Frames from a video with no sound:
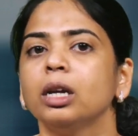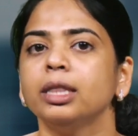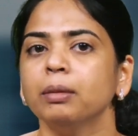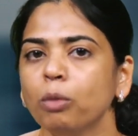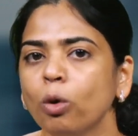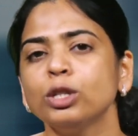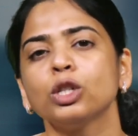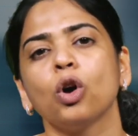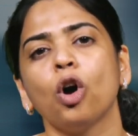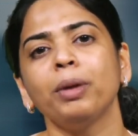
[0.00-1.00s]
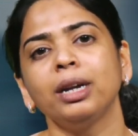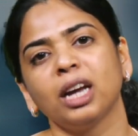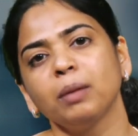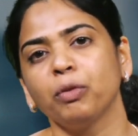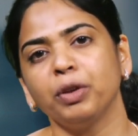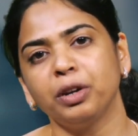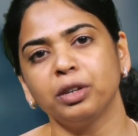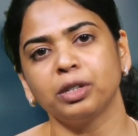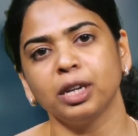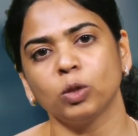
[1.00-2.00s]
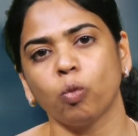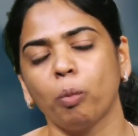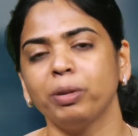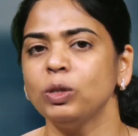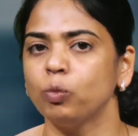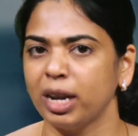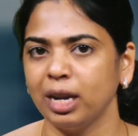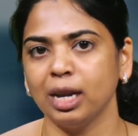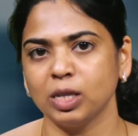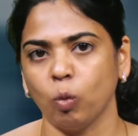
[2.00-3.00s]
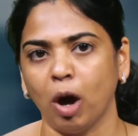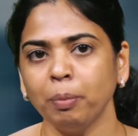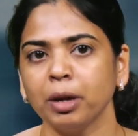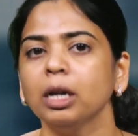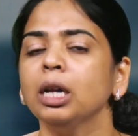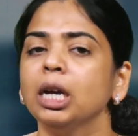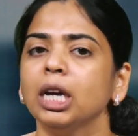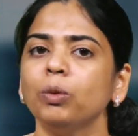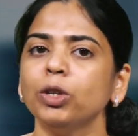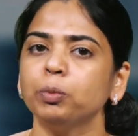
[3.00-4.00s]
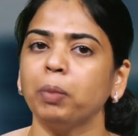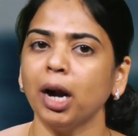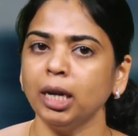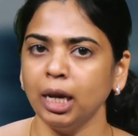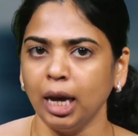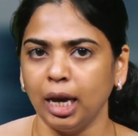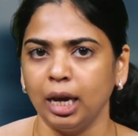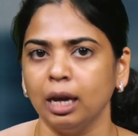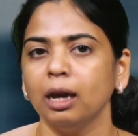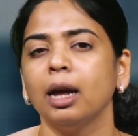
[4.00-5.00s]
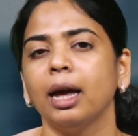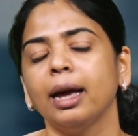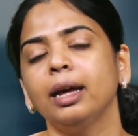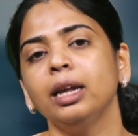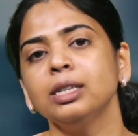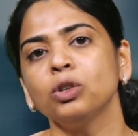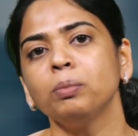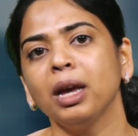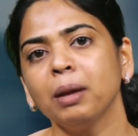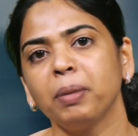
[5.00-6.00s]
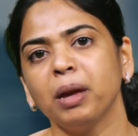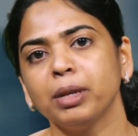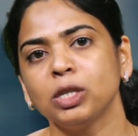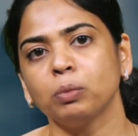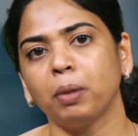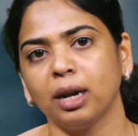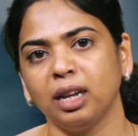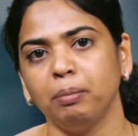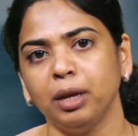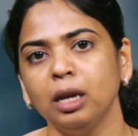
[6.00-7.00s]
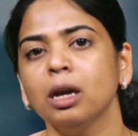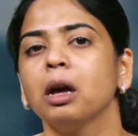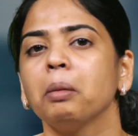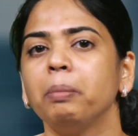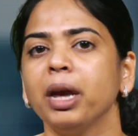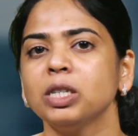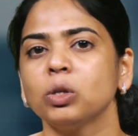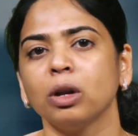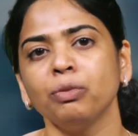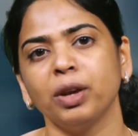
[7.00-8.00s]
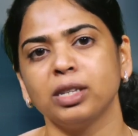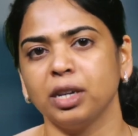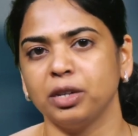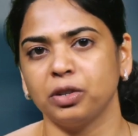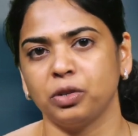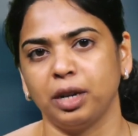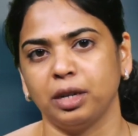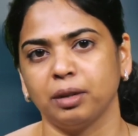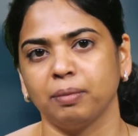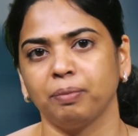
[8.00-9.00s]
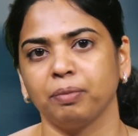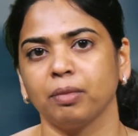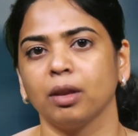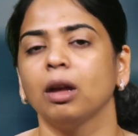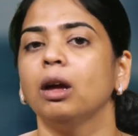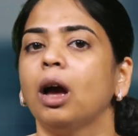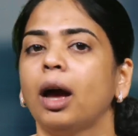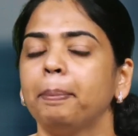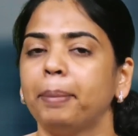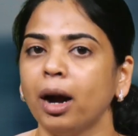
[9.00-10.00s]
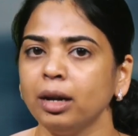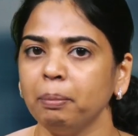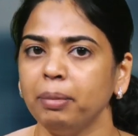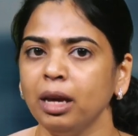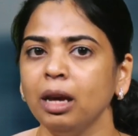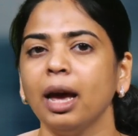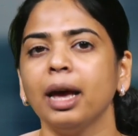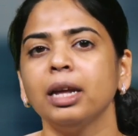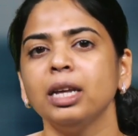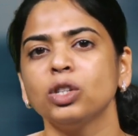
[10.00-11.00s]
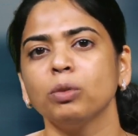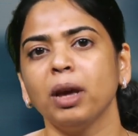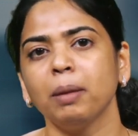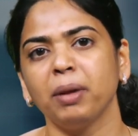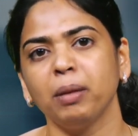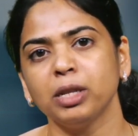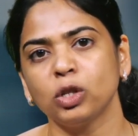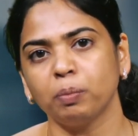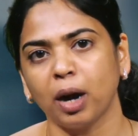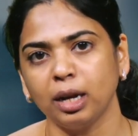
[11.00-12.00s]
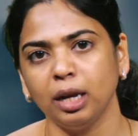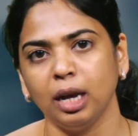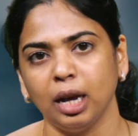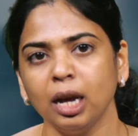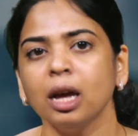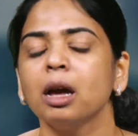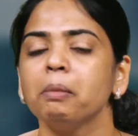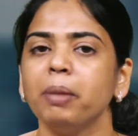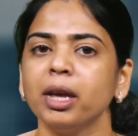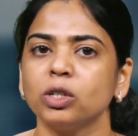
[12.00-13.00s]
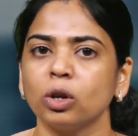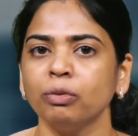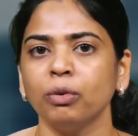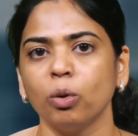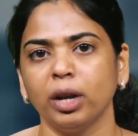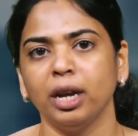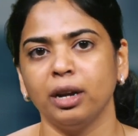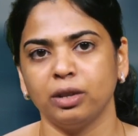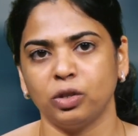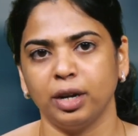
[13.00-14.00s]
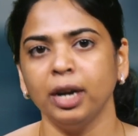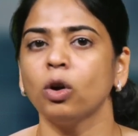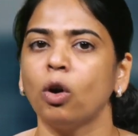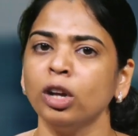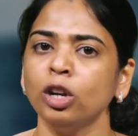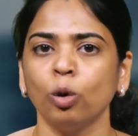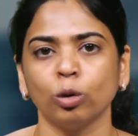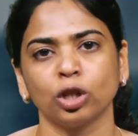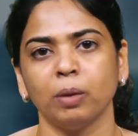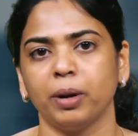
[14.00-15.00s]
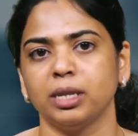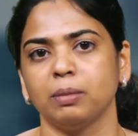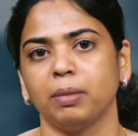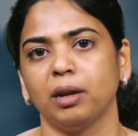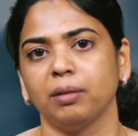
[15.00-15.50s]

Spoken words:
The most common type of interest rate swap is vanilla swap, in which party A agrees to make payments to party B based on a fixed interest rate, and party B agrees to make payments to party A based on a floating interest rate on a notional principle.